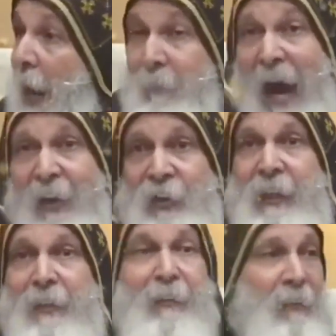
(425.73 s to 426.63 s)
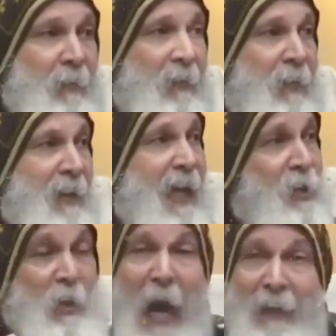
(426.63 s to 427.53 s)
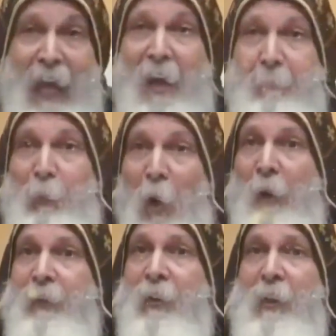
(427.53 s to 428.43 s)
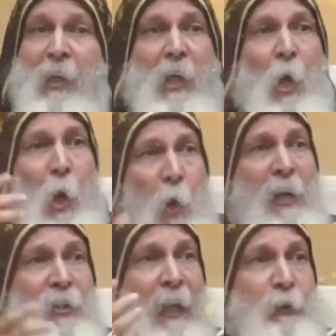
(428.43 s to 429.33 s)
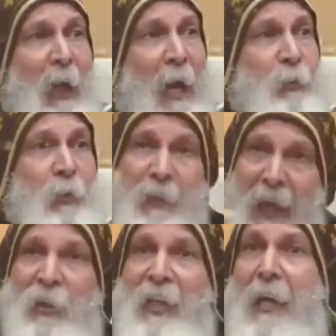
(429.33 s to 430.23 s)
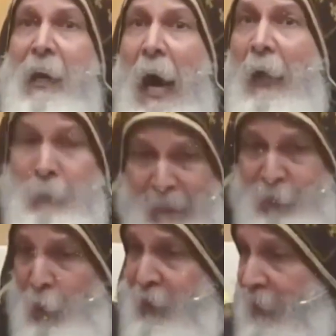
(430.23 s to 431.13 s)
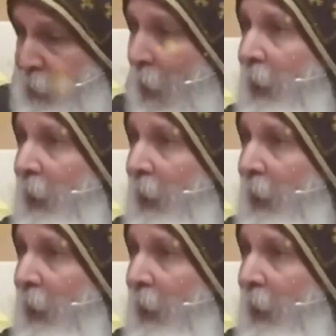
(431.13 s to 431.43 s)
I'm asking, is God unemployed? Who is the judge? They'll say God, but you just